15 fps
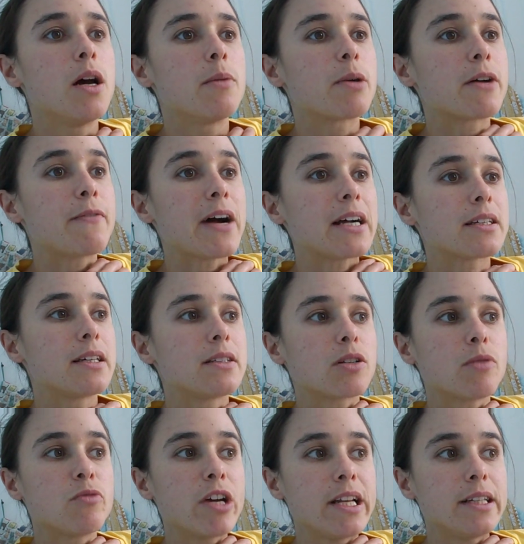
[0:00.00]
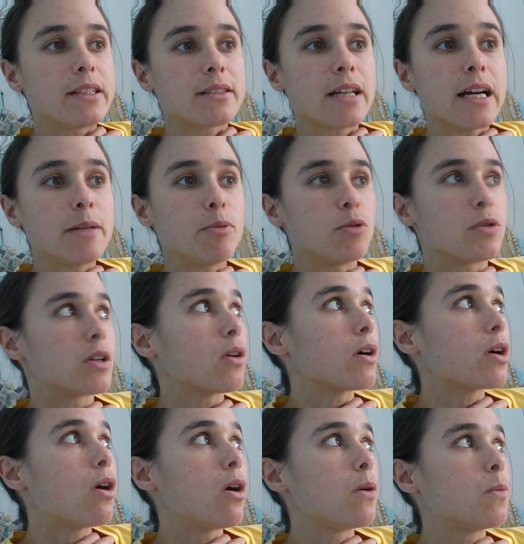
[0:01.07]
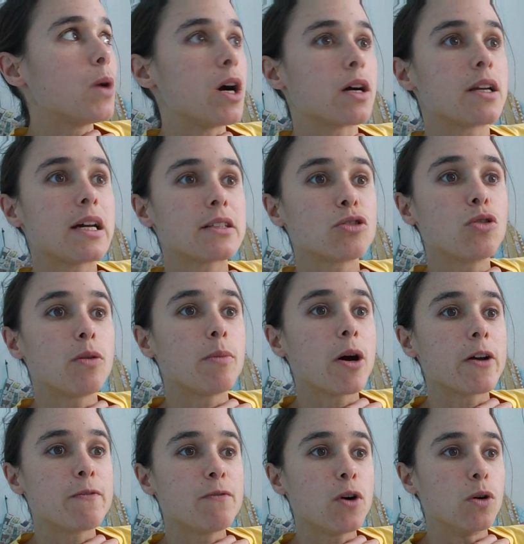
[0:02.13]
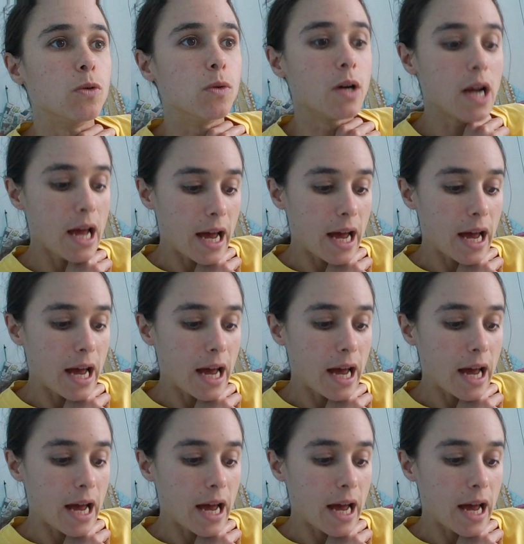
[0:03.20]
But the fact is, I'm really disabled and I can't work, and that's not my fault.